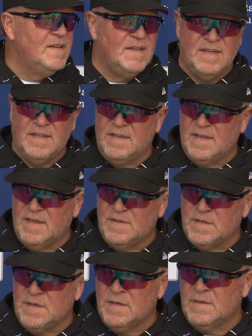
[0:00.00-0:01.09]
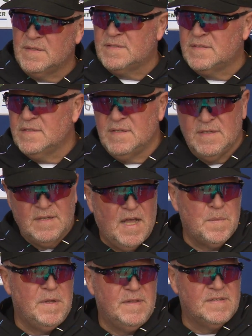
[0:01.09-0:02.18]
And, uh, you know, it's got
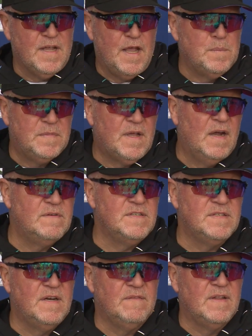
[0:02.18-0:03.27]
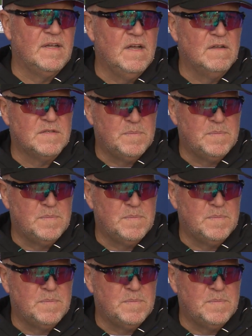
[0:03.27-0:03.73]
to be the same coverage and everything else.